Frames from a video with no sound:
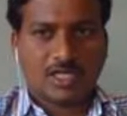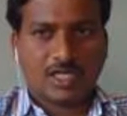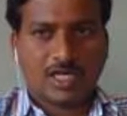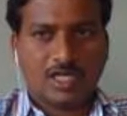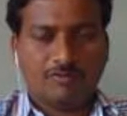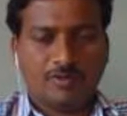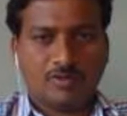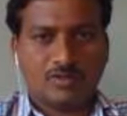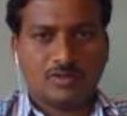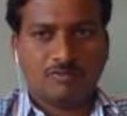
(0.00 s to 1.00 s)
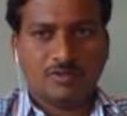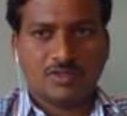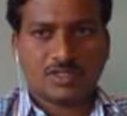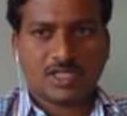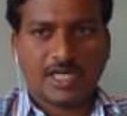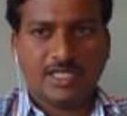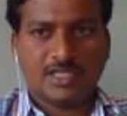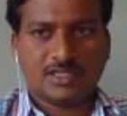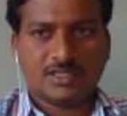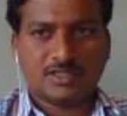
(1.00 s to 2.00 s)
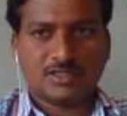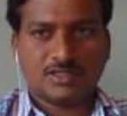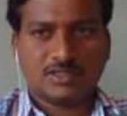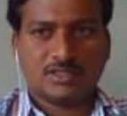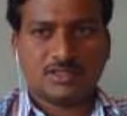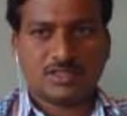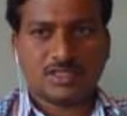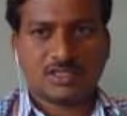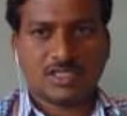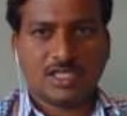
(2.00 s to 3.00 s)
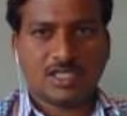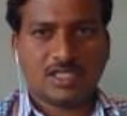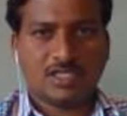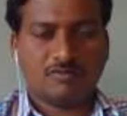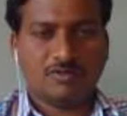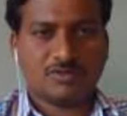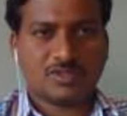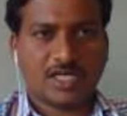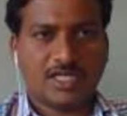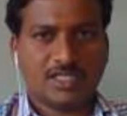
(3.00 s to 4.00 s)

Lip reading: And if you want to view the site, just click view site.